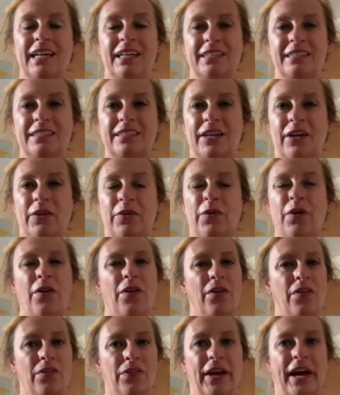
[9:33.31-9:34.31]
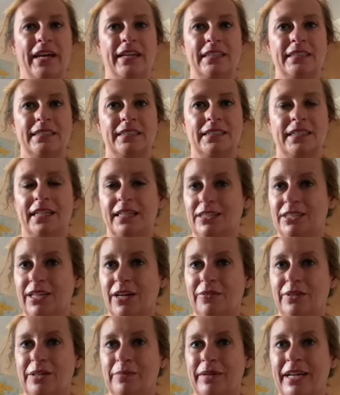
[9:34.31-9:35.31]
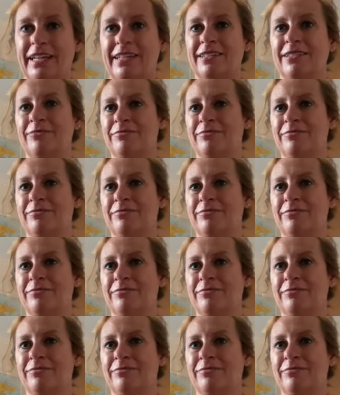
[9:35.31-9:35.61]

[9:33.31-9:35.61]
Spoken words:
So that is a change I would make.